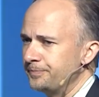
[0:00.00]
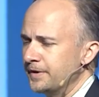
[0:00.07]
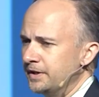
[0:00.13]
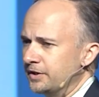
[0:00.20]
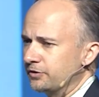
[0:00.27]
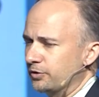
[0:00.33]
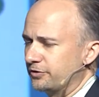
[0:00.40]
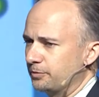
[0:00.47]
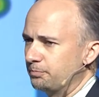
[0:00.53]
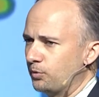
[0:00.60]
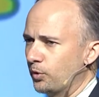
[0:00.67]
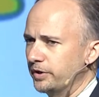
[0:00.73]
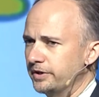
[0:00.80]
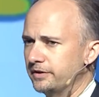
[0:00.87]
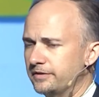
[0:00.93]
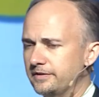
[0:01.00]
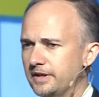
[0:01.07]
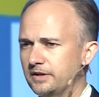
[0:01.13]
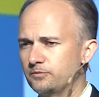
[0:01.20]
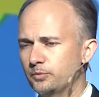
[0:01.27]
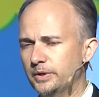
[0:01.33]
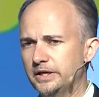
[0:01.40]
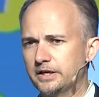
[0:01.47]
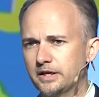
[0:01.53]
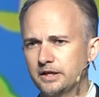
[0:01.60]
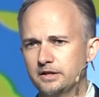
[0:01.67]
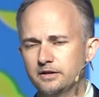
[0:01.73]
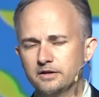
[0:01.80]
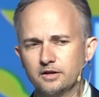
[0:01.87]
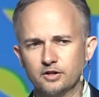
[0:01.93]
So it's important that we
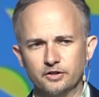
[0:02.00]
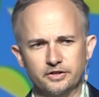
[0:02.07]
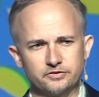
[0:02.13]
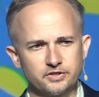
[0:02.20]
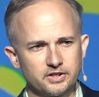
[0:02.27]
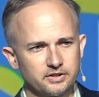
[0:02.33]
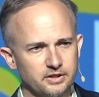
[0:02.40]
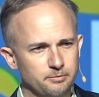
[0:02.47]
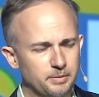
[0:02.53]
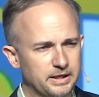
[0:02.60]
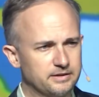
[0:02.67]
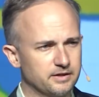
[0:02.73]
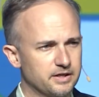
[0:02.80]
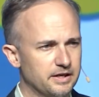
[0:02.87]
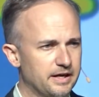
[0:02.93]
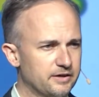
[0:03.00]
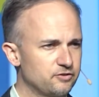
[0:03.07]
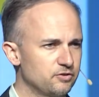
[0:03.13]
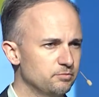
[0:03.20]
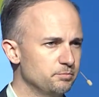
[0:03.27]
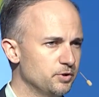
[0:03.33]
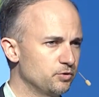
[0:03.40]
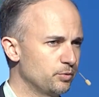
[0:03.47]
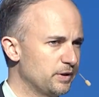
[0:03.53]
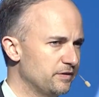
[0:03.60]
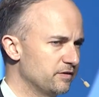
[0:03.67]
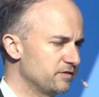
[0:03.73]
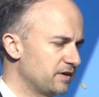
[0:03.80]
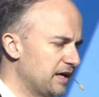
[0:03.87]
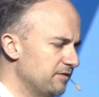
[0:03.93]
can holistically make the connection between the
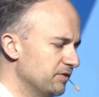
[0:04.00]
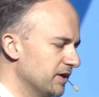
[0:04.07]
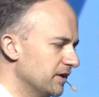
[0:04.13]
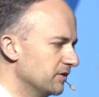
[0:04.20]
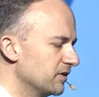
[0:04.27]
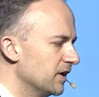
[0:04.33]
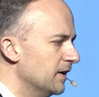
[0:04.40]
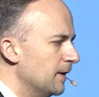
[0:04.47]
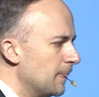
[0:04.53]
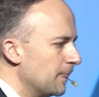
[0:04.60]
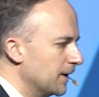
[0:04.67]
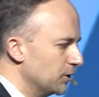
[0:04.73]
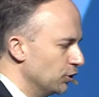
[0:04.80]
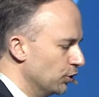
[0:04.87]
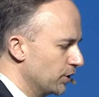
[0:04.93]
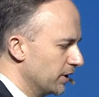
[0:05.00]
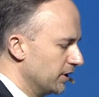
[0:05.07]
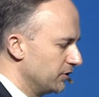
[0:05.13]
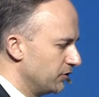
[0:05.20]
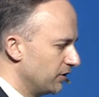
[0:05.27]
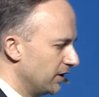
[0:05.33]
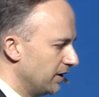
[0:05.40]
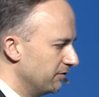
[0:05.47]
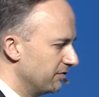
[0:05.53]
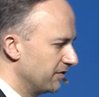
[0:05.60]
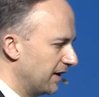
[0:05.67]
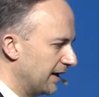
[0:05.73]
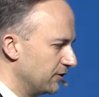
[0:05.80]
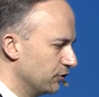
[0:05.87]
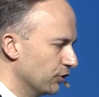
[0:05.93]
savings that you can achieve
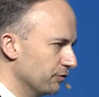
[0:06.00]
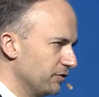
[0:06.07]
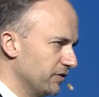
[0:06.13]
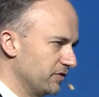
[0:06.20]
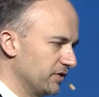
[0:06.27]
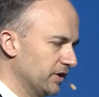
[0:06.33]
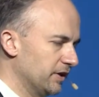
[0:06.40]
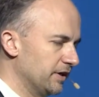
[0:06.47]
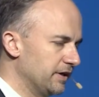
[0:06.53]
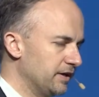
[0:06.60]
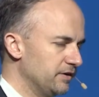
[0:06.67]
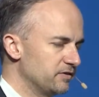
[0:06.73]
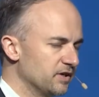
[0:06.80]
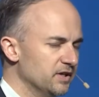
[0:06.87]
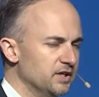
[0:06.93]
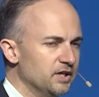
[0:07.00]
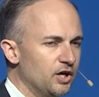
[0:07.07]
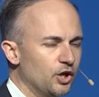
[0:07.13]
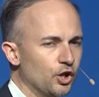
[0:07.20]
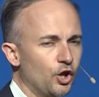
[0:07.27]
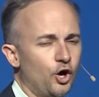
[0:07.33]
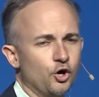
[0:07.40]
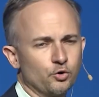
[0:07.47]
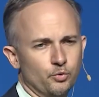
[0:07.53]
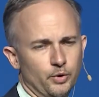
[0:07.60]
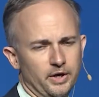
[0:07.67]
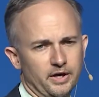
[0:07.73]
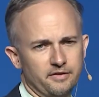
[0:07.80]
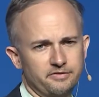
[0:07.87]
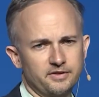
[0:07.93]
at your facilities along
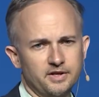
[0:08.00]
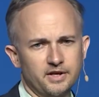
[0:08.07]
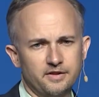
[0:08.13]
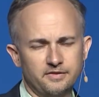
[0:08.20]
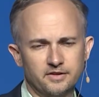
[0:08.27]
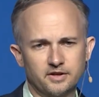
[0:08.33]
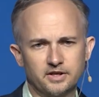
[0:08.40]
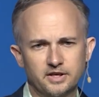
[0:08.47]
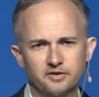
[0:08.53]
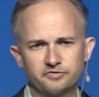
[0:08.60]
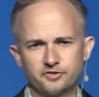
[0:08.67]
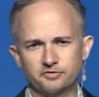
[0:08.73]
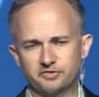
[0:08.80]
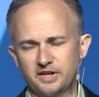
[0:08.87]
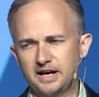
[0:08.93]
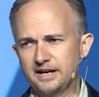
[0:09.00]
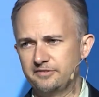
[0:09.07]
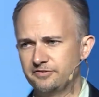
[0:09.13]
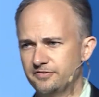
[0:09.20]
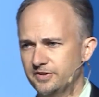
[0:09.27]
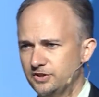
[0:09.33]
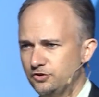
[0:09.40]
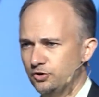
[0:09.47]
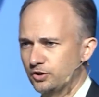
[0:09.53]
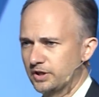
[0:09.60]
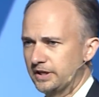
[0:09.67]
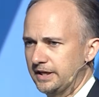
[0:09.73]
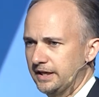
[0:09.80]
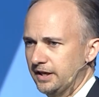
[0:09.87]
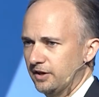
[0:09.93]
with the gift of life that you
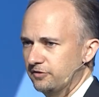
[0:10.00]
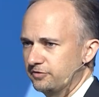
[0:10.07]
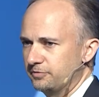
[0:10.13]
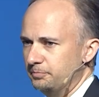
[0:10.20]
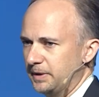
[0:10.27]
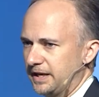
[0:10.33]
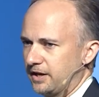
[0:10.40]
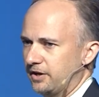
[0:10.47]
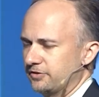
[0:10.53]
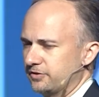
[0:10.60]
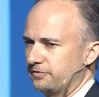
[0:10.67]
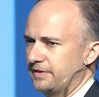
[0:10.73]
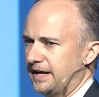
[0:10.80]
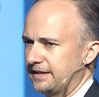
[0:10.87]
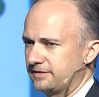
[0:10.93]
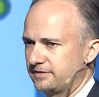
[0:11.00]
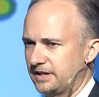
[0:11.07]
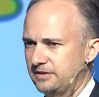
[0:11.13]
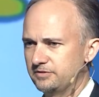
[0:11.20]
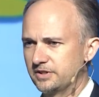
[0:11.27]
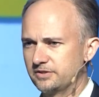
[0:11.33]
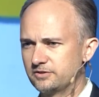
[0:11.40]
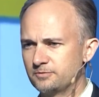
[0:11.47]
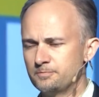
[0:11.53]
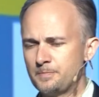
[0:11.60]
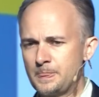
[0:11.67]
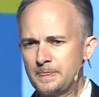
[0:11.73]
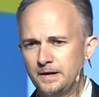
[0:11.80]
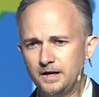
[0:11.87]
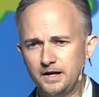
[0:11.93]
can give because of that savings.
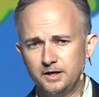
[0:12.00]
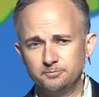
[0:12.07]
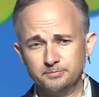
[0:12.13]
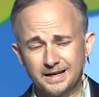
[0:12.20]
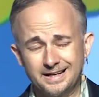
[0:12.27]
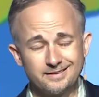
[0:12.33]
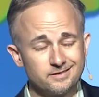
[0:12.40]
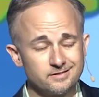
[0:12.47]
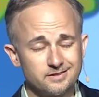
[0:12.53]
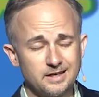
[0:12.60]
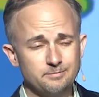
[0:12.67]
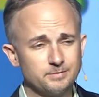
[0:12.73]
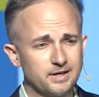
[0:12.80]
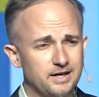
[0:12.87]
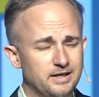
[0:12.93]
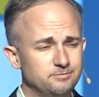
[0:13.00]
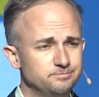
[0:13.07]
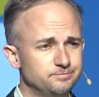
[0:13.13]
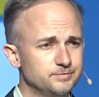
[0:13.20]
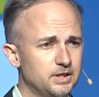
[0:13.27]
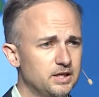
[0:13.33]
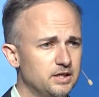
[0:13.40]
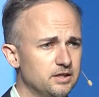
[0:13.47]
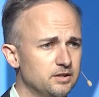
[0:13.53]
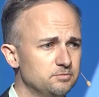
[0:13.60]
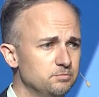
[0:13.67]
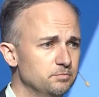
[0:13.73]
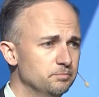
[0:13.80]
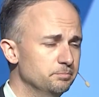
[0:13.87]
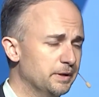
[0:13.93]
And at the same time,
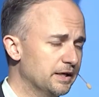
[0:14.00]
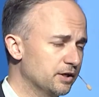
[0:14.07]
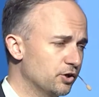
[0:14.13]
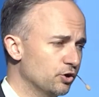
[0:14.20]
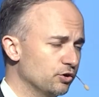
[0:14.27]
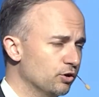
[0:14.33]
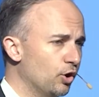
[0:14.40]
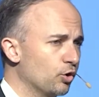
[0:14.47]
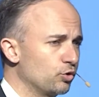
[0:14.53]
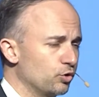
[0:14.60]
be a good local